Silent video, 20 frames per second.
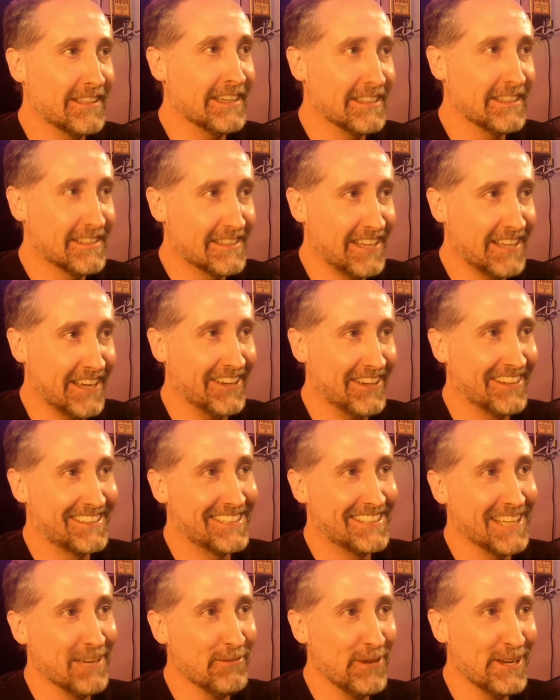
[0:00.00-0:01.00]
until
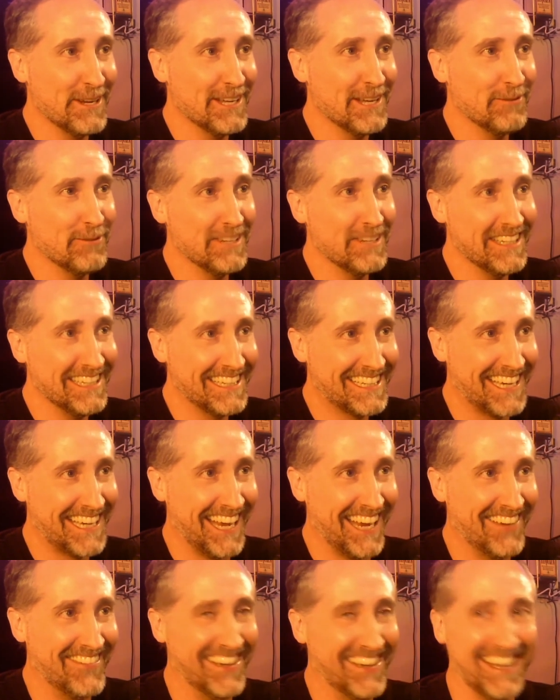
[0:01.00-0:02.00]
WWE
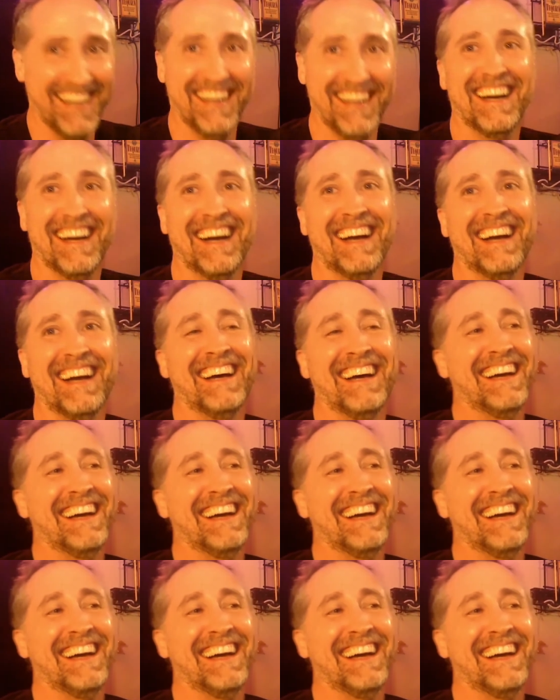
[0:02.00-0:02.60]
came out.